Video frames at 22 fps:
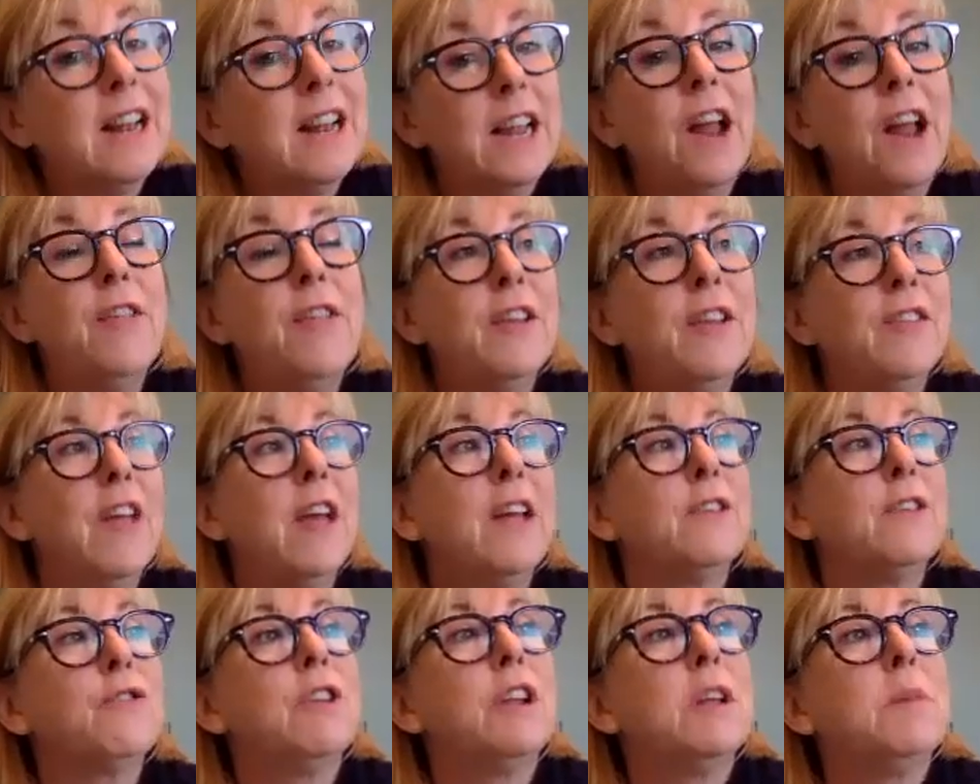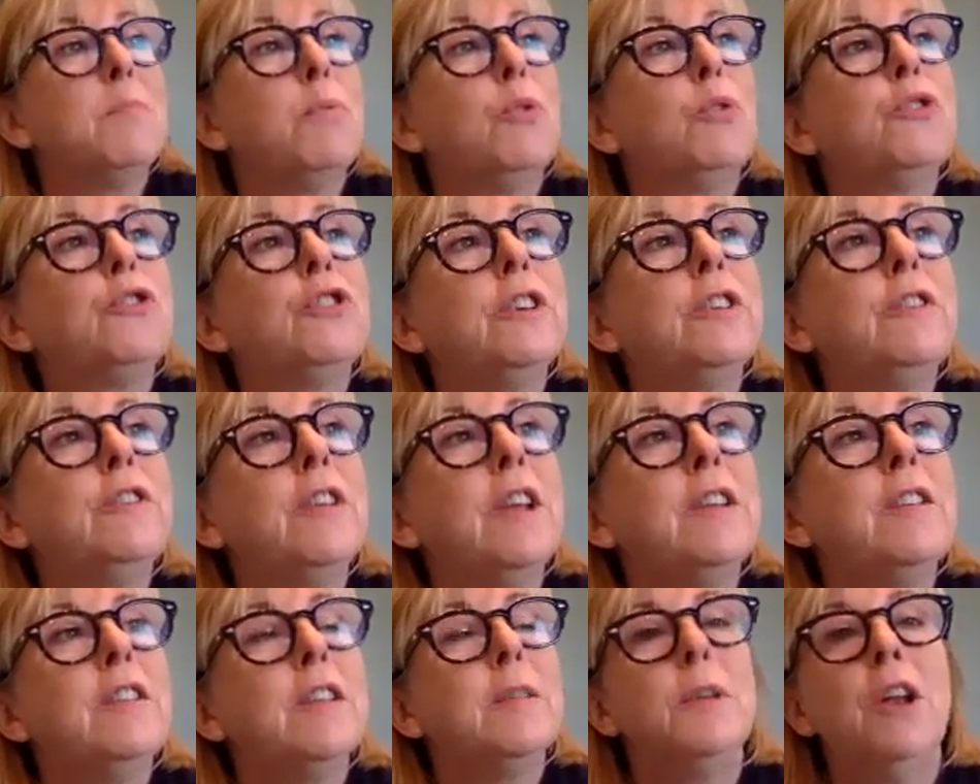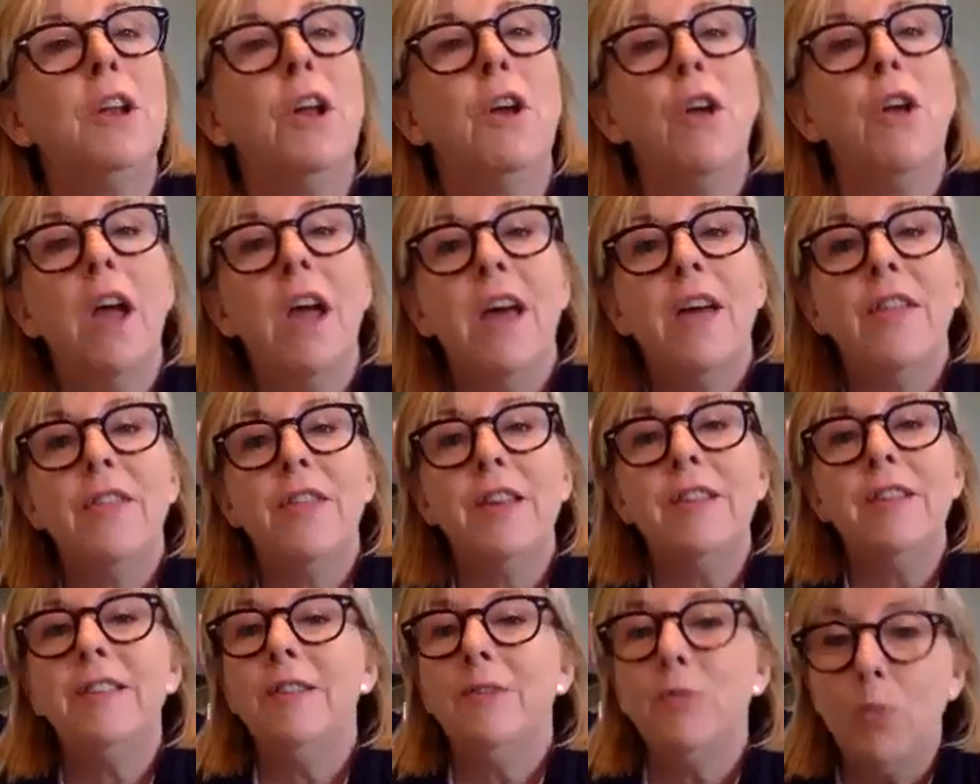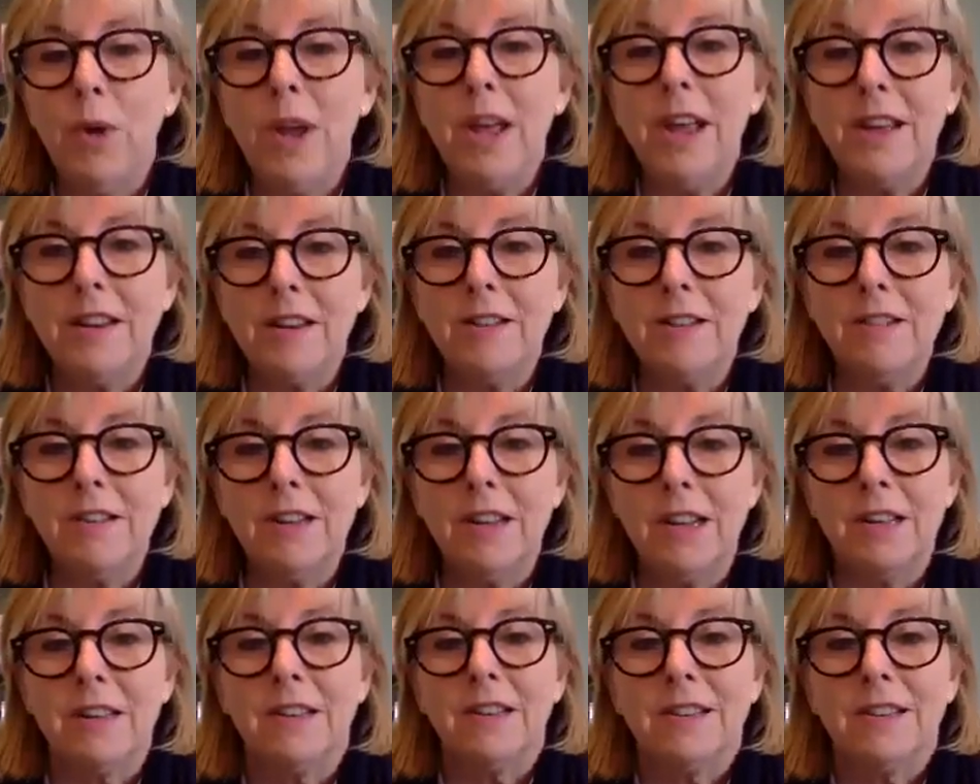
and I think that's really important. Just say to them, this is weird, isn't it?